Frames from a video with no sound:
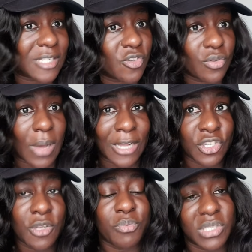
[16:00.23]
that's going to
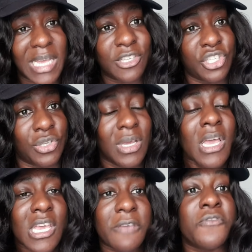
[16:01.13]
actually protect you
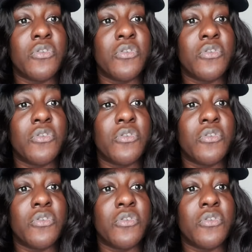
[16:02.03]
if